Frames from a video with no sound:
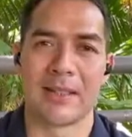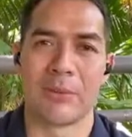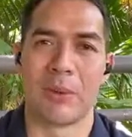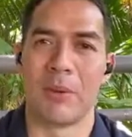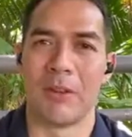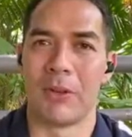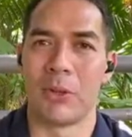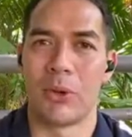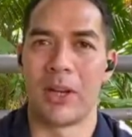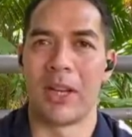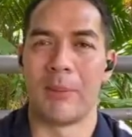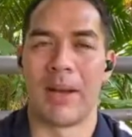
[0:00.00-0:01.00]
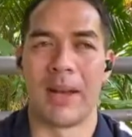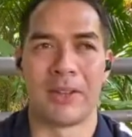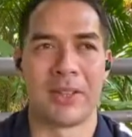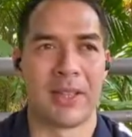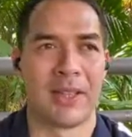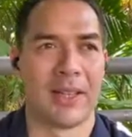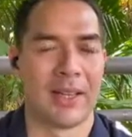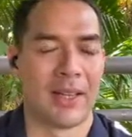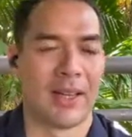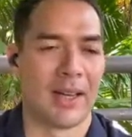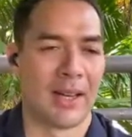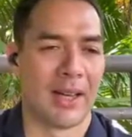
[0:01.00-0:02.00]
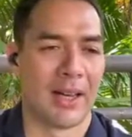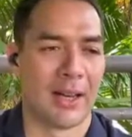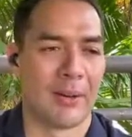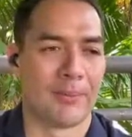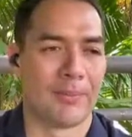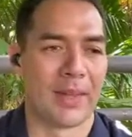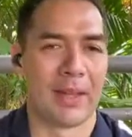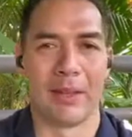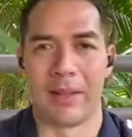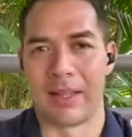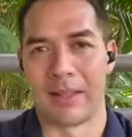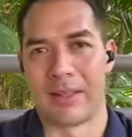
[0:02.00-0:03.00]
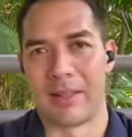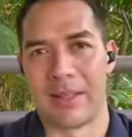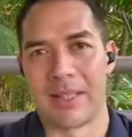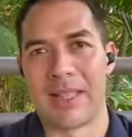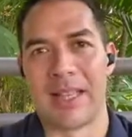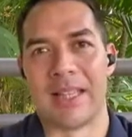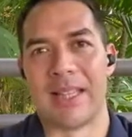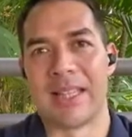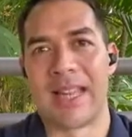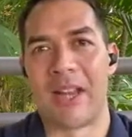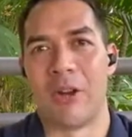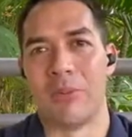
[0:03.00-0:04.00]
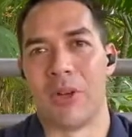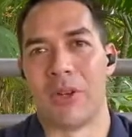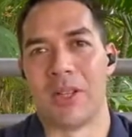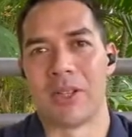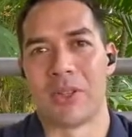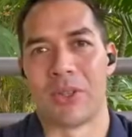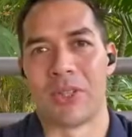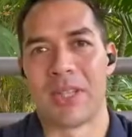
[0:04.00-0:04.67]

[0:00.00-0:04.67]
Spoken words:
if we're talking about like the stay home notice or